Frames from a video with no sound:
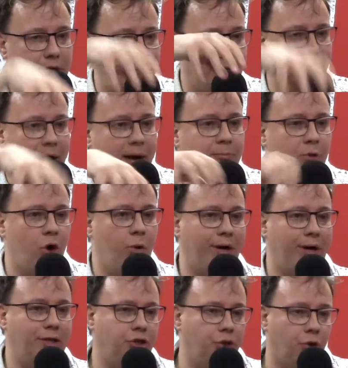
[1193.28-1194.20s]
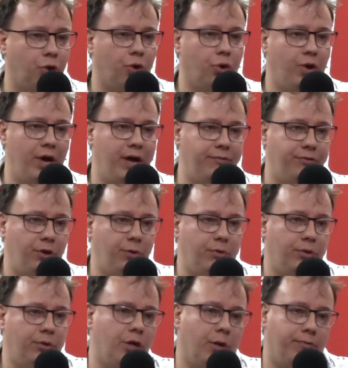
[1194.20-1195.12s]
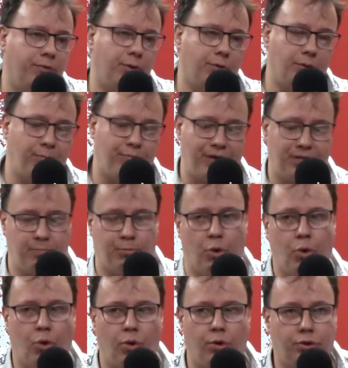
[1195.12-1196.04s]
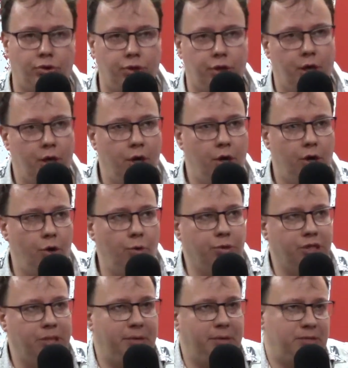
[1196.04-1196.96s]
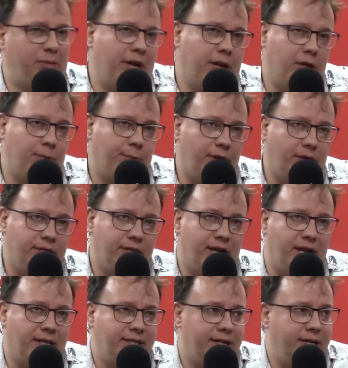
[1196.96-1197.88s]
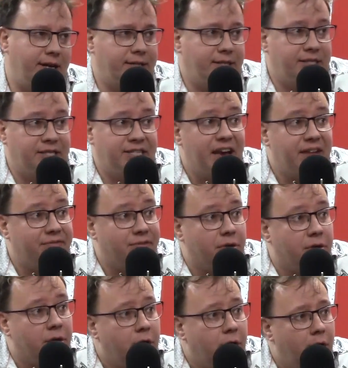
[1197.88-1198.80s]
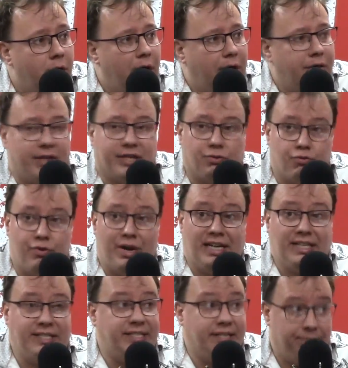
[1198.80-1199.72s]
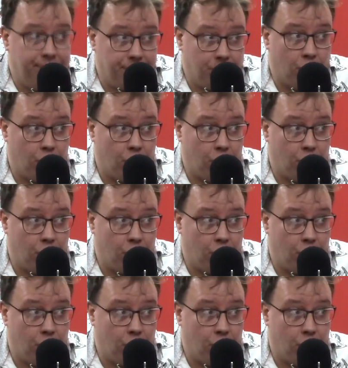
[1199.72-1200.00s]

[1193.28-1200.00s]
I'm not quite sure if you were to press pause, who was the best player in the world in 1997. I think that's a really difficult